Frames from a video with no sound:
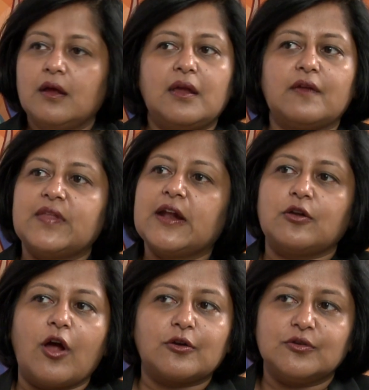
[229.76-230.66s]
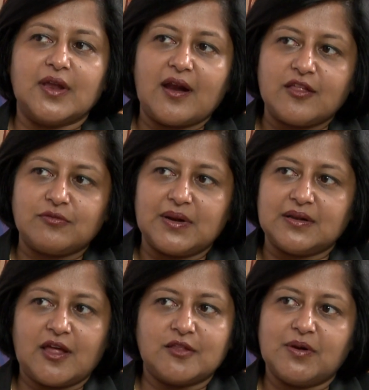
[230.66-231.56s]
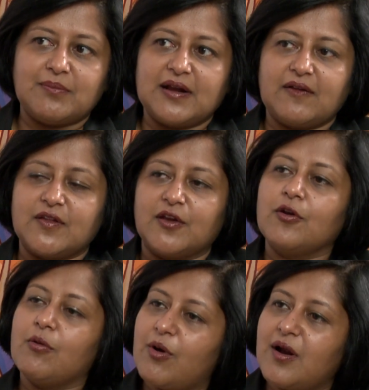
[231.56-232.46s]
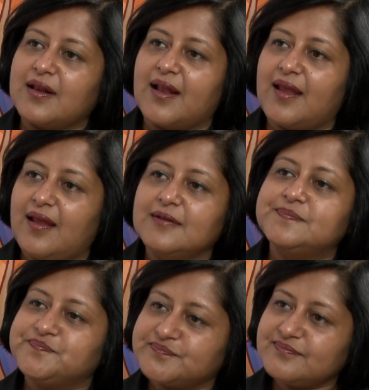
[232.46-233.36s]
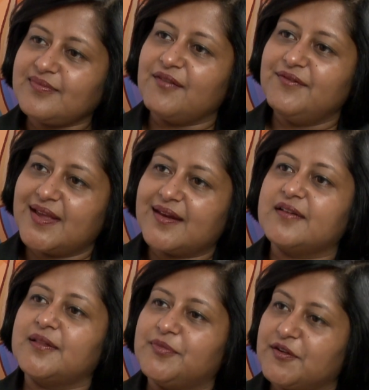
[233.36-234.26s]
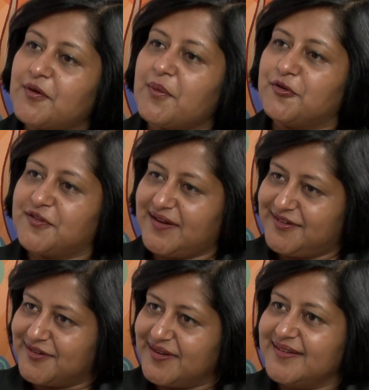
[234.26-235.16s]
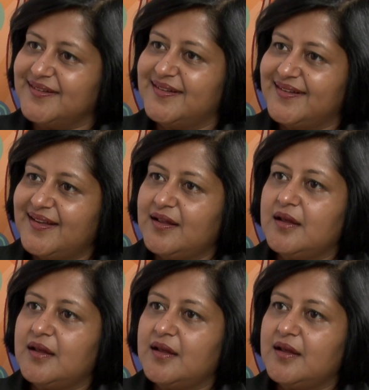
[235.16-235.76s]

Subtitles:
If they talk to their husband, the husband might have said, you know what, honey, we can get something from outside today. Mm.